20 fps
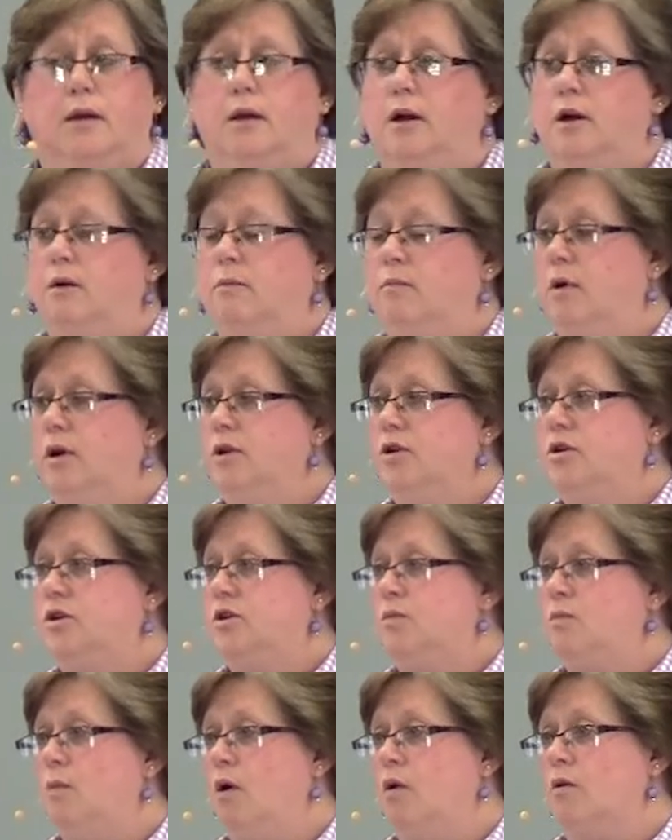and on
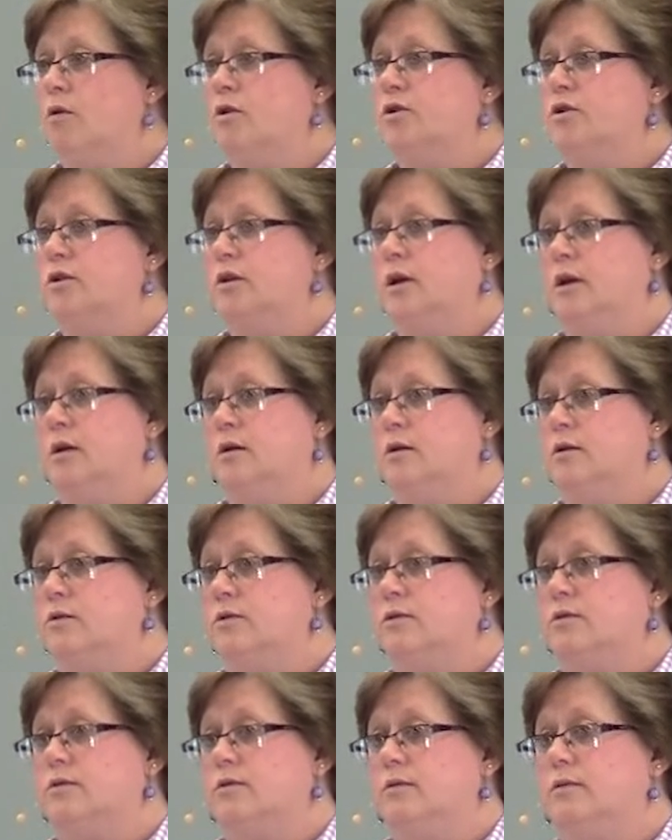much smaller
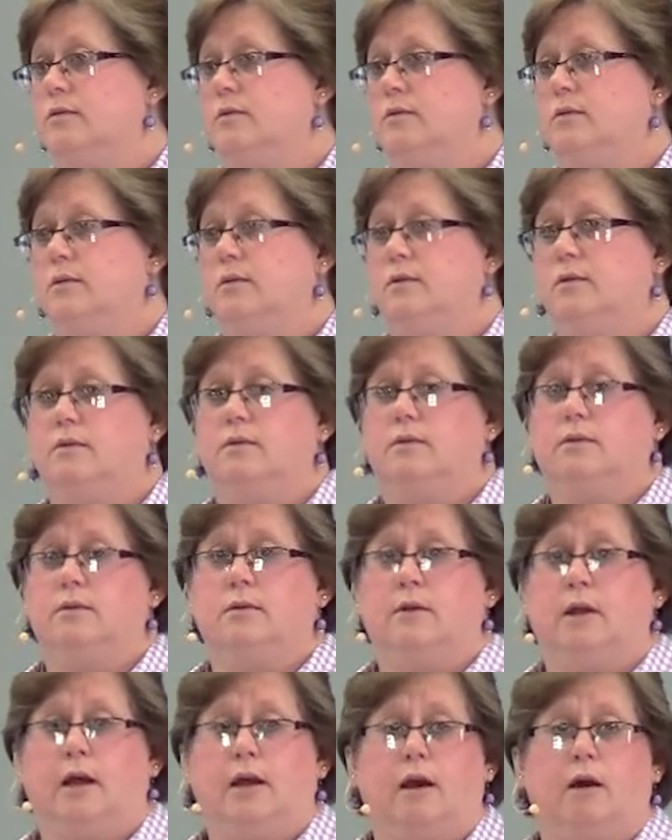scales,
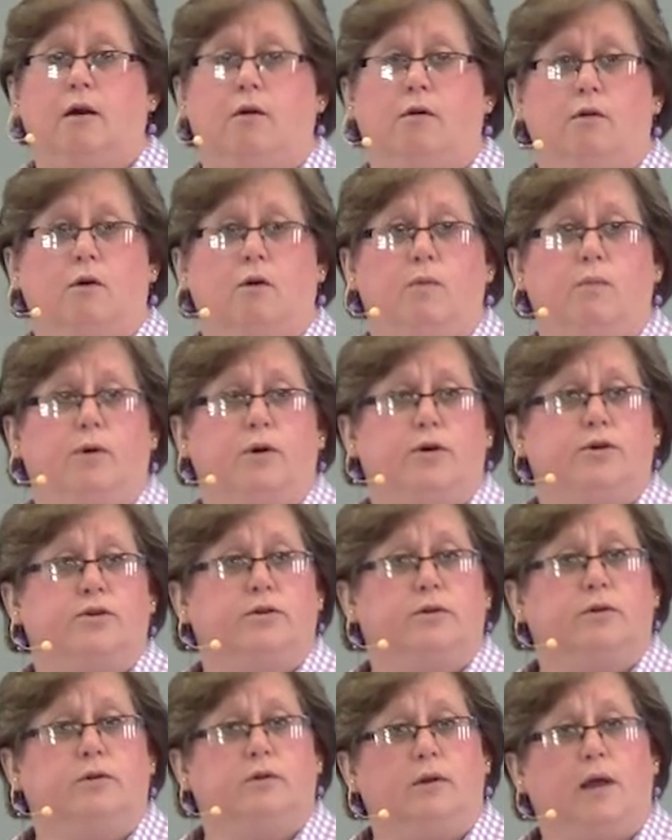like our own
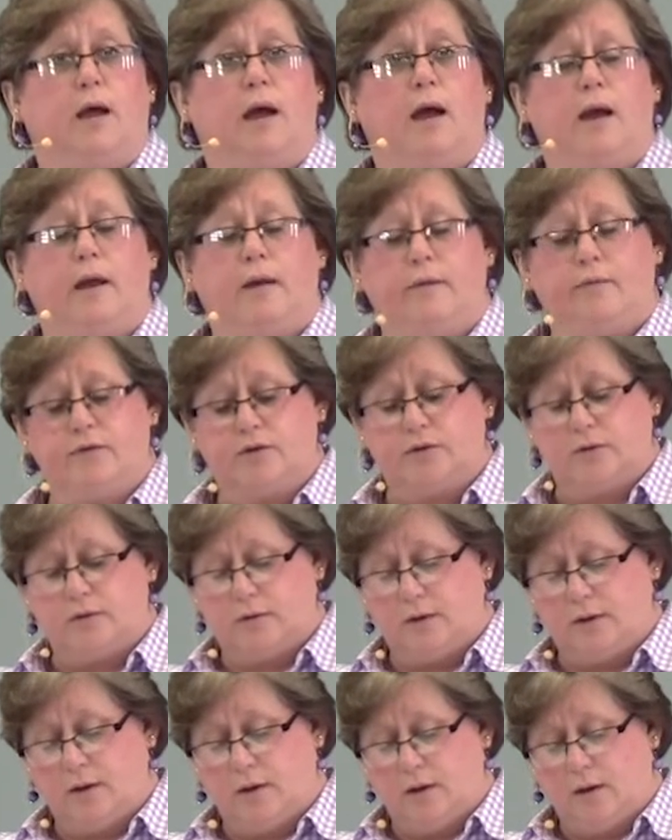personal lives.
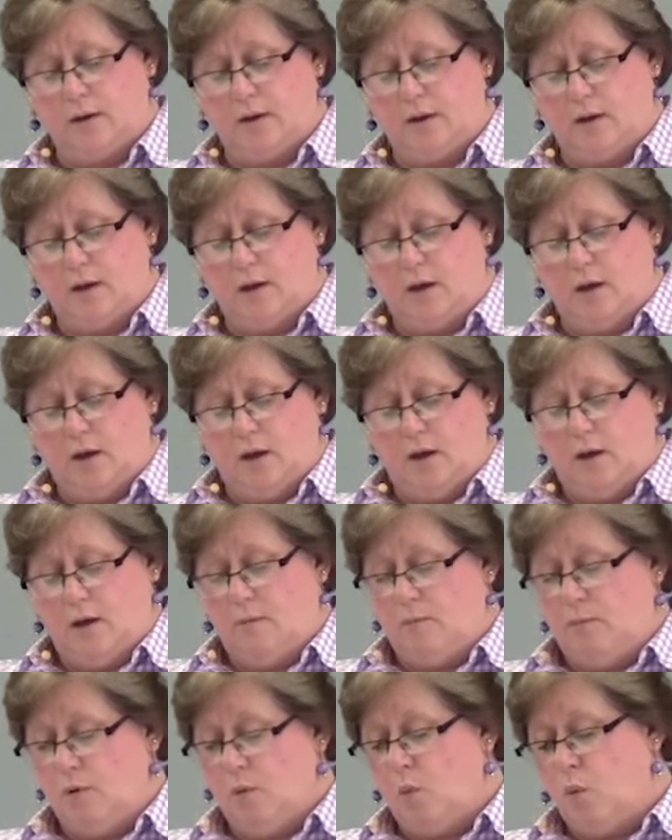
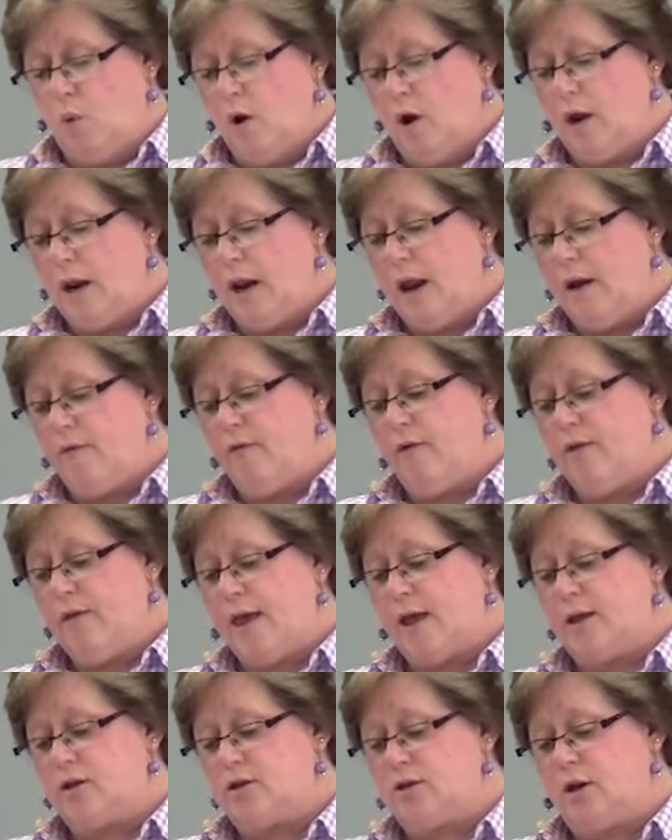But whatever
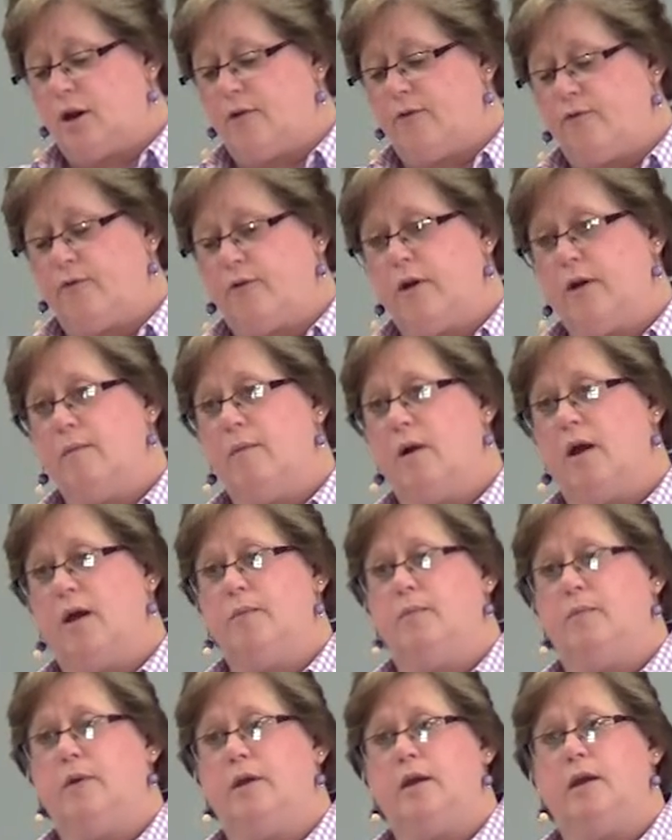that suffering
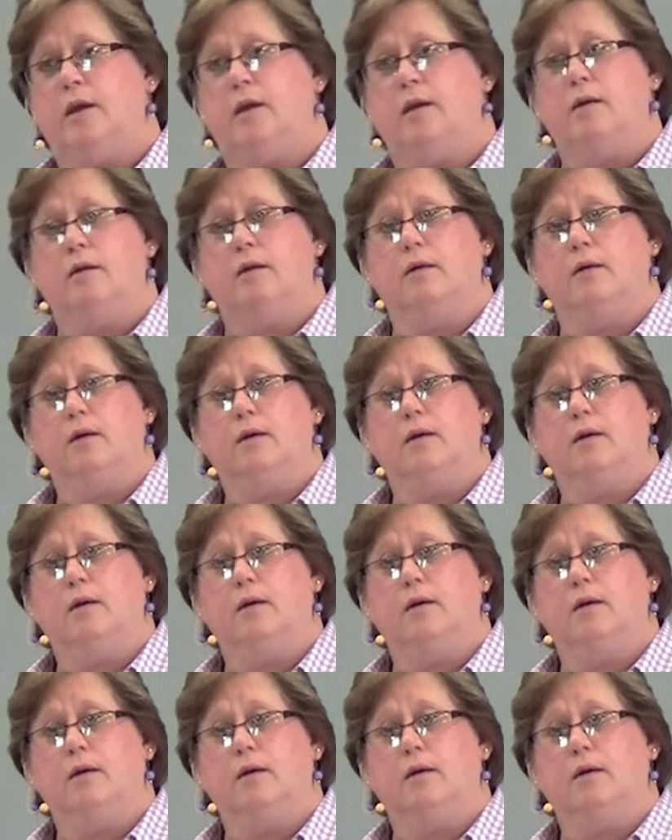might be,